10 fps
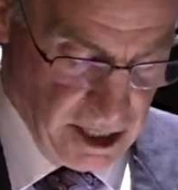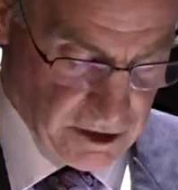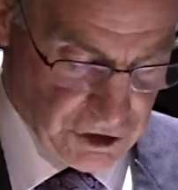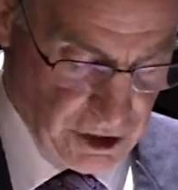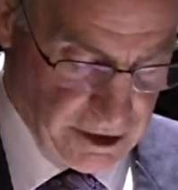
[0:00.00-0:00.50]

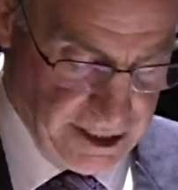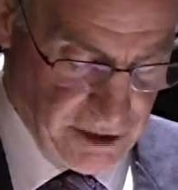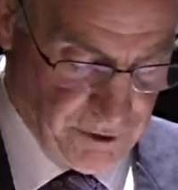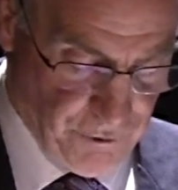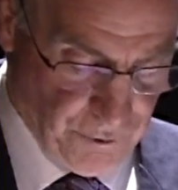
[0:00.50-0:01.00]

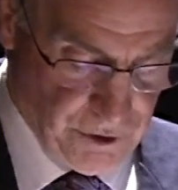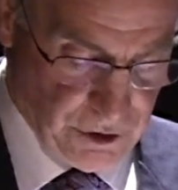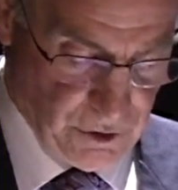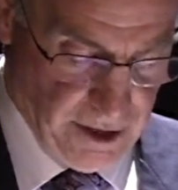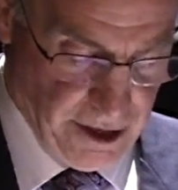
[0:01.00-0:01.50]
Consolidated
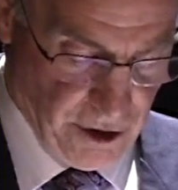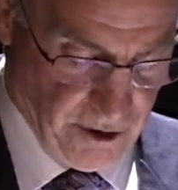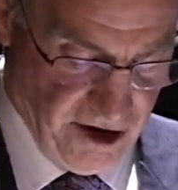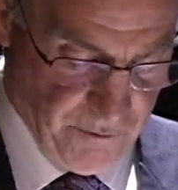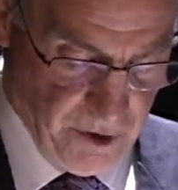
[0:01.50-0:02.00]
referred to the
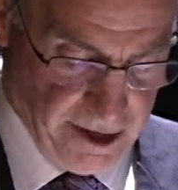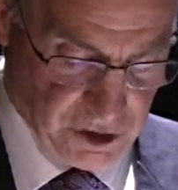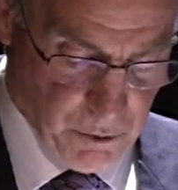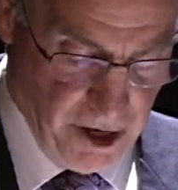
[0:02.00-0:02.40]
aircraft by its